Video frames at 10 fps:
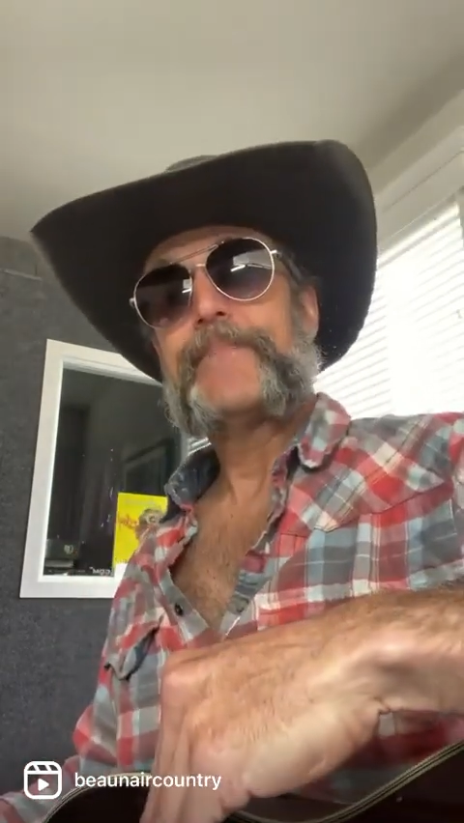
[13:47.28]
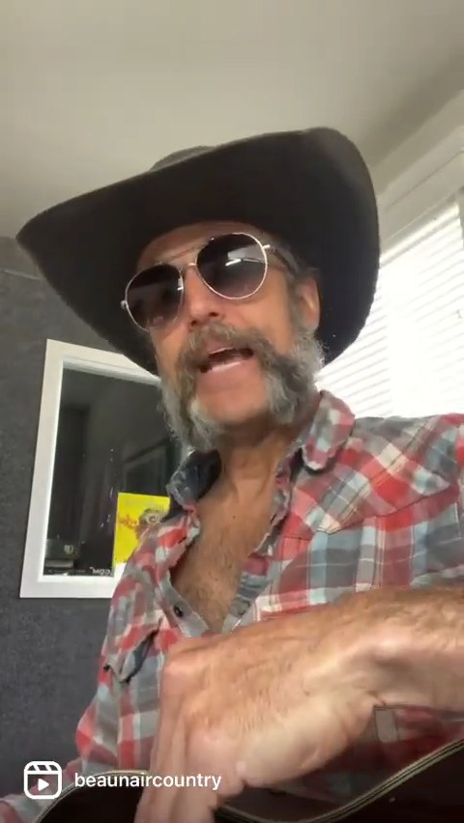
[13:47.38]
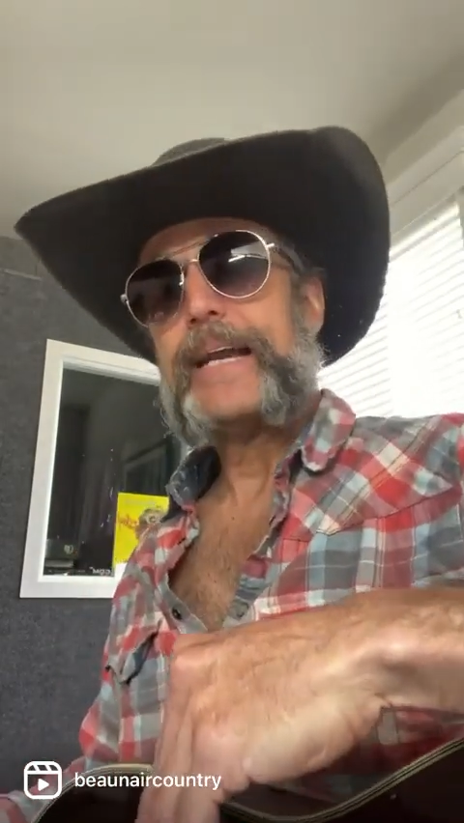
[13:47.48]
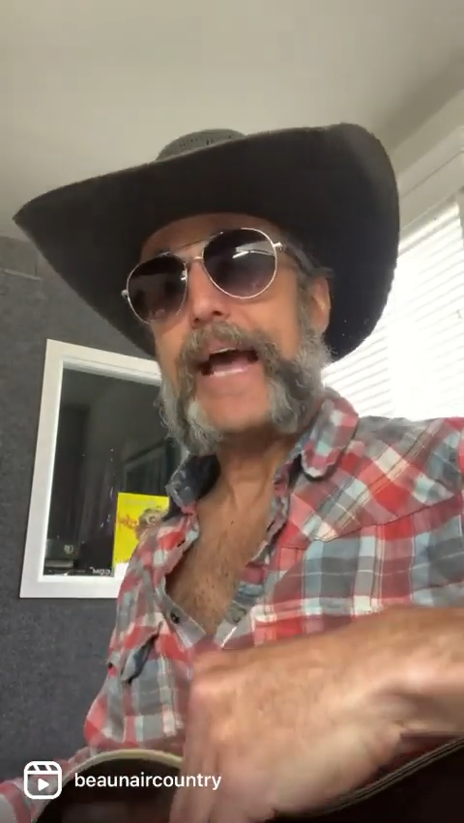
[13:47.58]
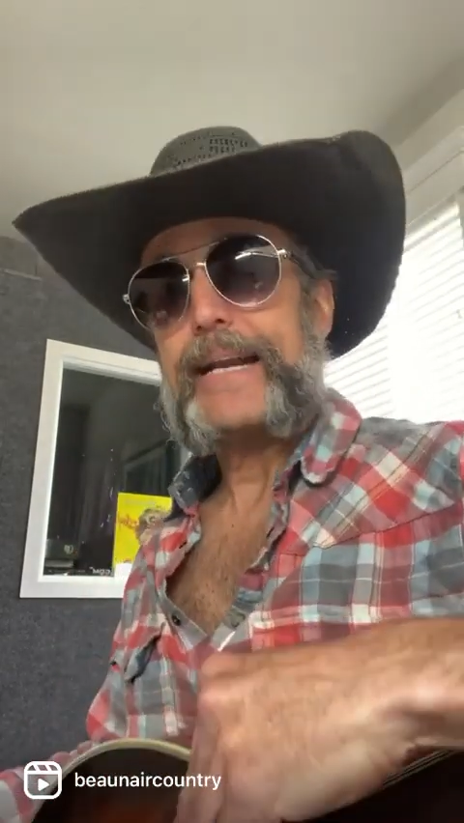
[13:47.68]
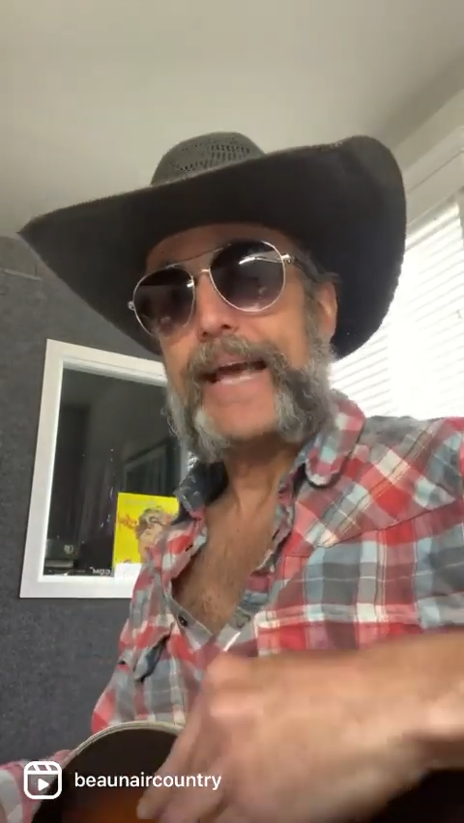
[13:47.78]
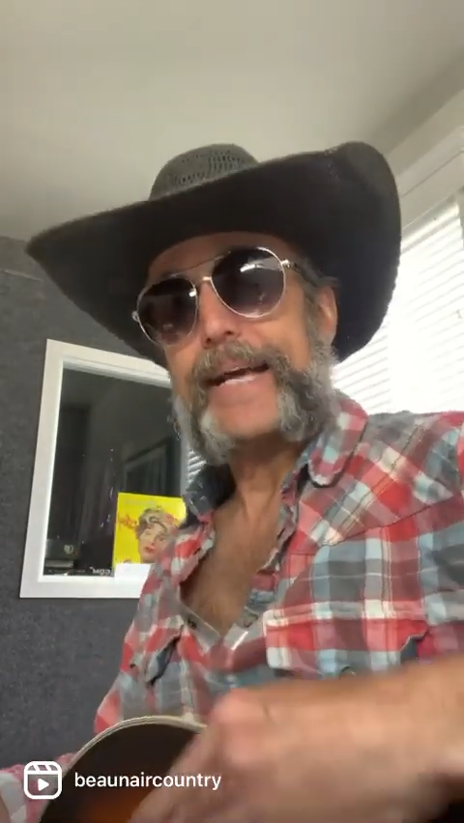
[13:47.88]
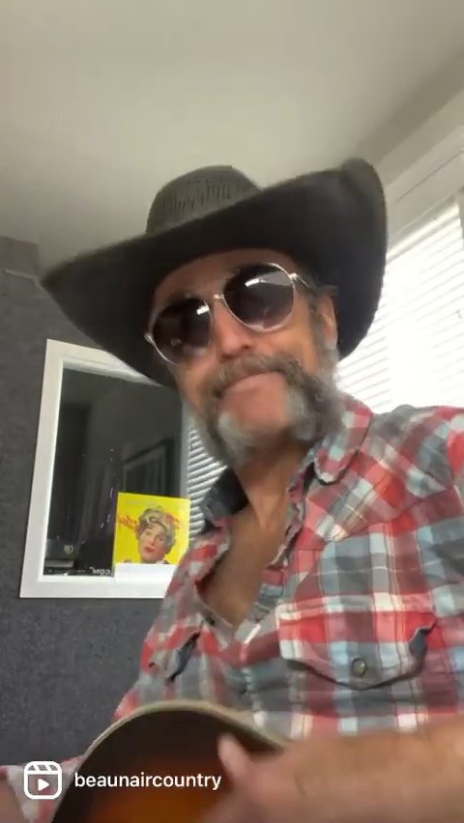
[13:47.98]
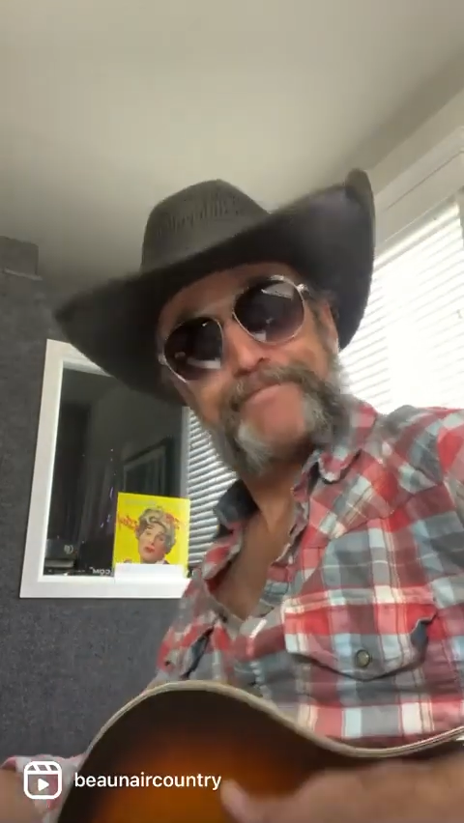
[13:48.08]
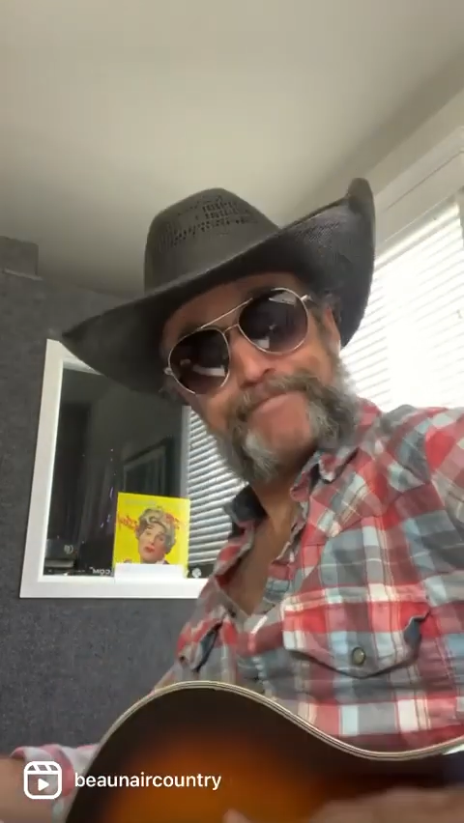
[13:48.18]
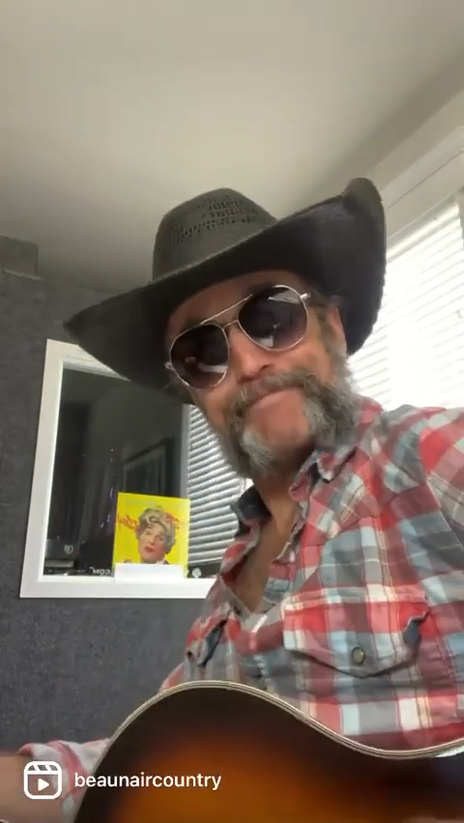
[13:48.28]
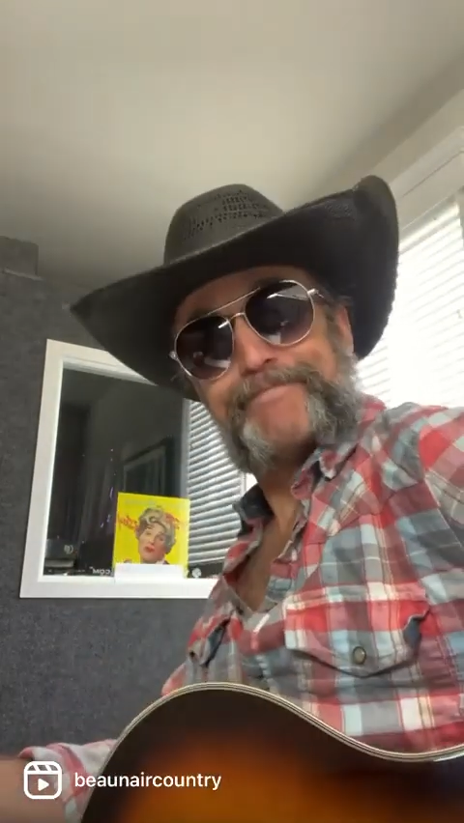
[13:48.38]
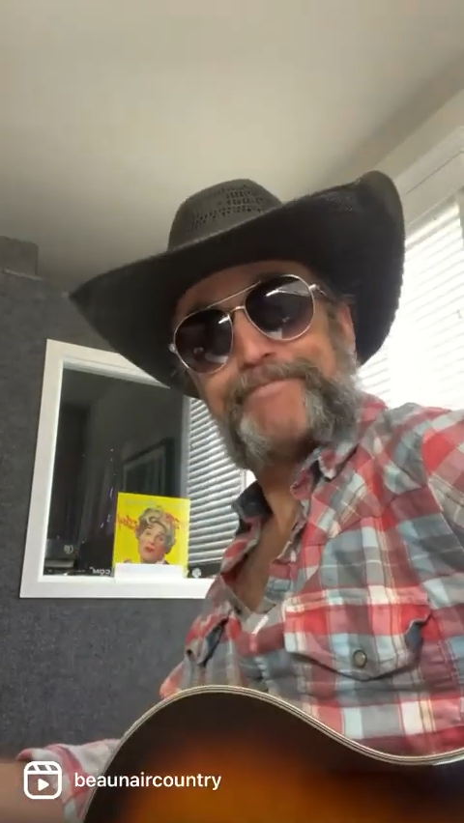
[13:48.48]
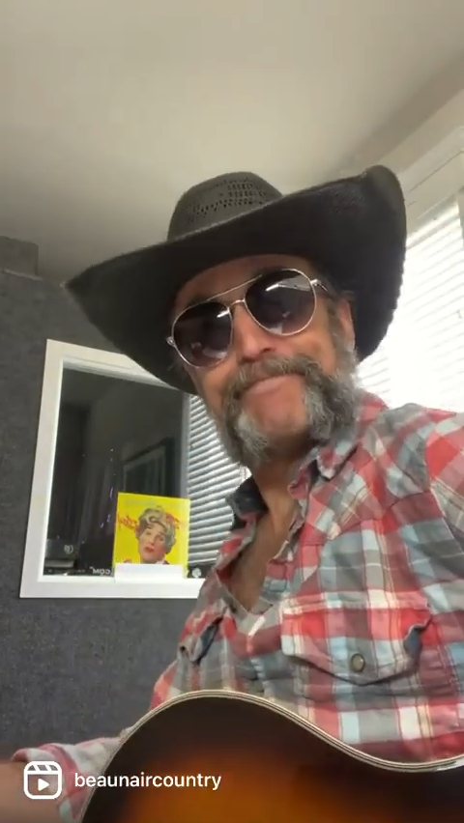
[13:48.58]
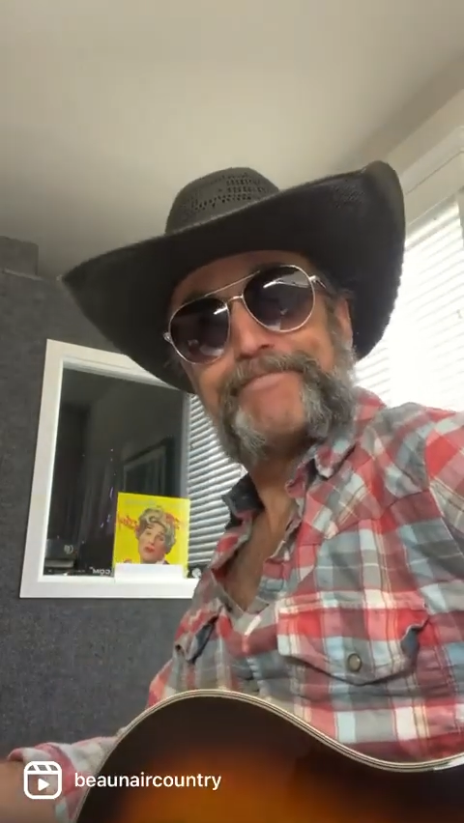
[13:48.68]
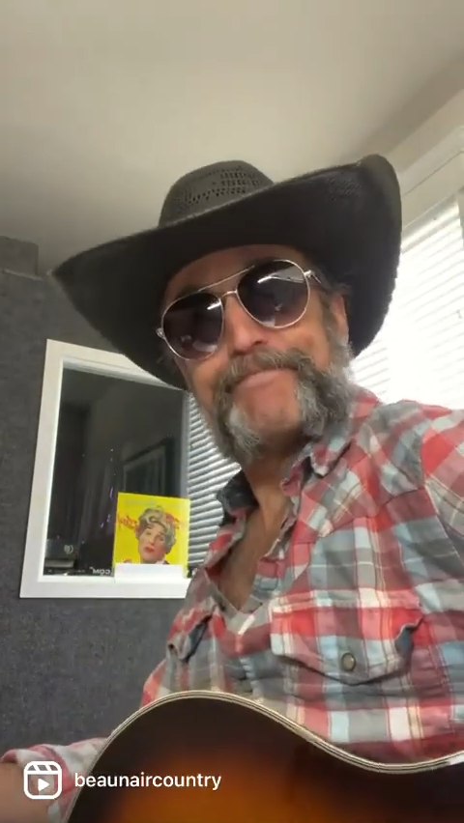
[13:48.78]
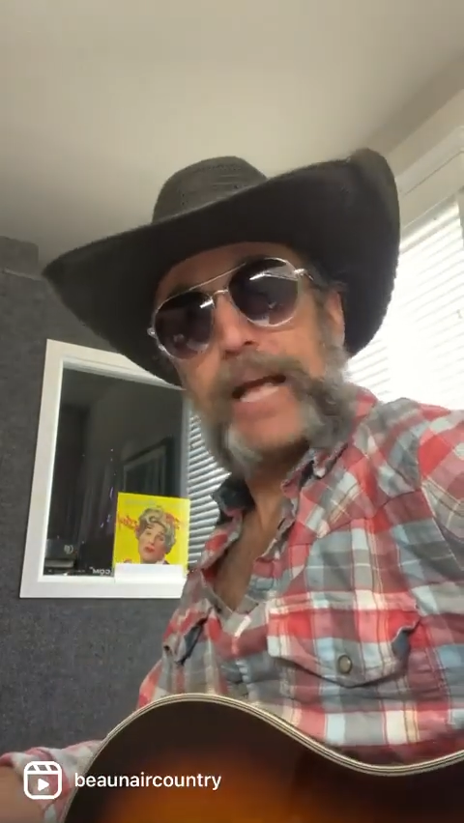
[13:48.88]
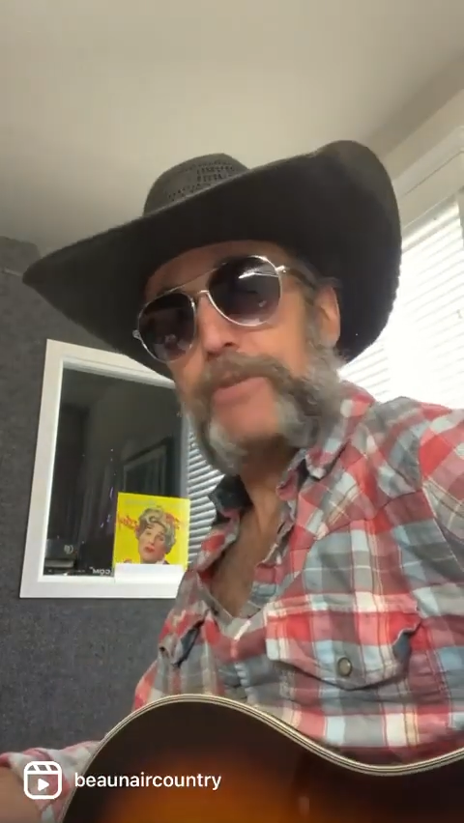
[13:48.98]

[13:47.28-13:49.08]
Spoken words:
I ain't like that. I